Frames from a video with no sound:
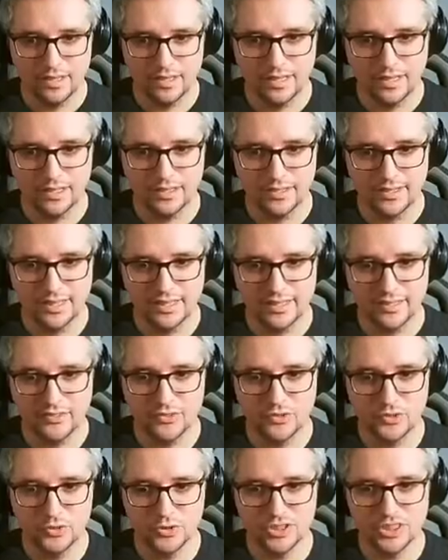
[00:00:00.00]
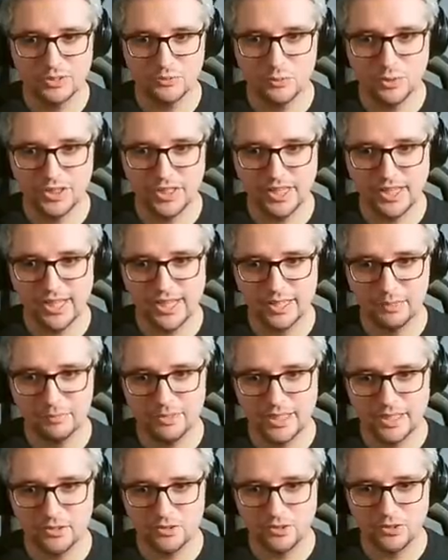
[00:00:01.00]
And that is usually when I
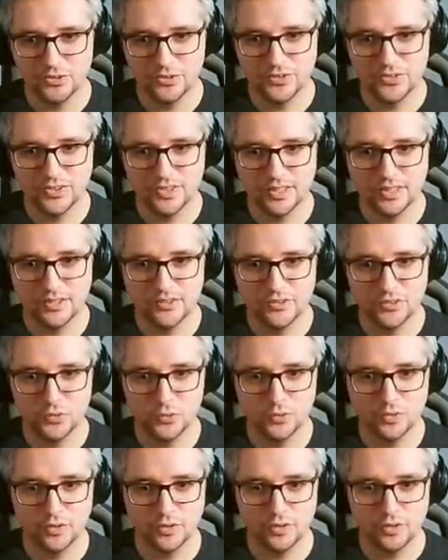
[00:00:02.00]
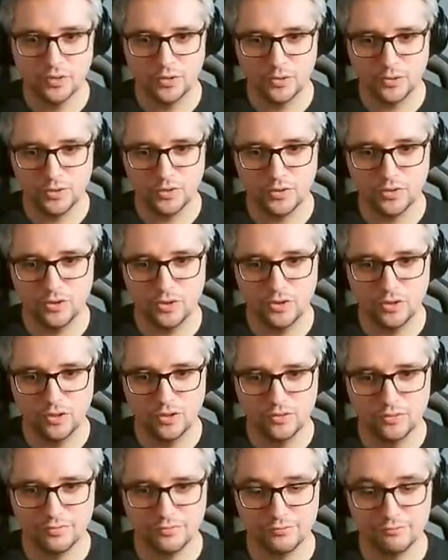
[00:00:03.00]
buy all those skins to unlock
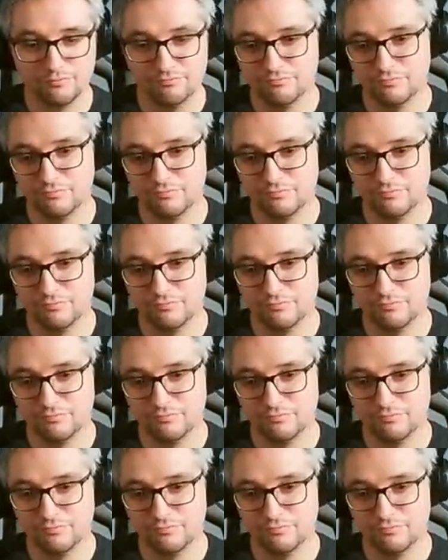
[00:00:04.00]
all of